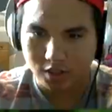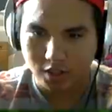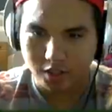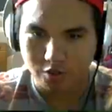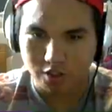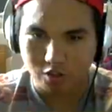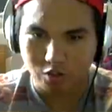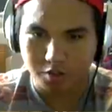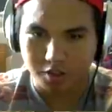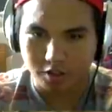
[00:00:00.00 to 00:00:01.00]
I do not know
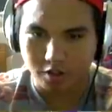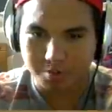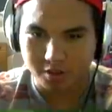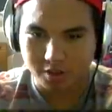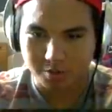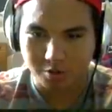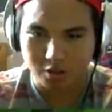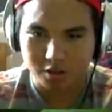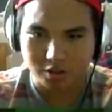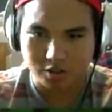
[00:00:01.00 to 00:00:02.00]
where the crafting table
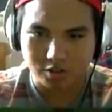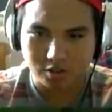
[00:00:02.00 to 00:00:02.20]
is.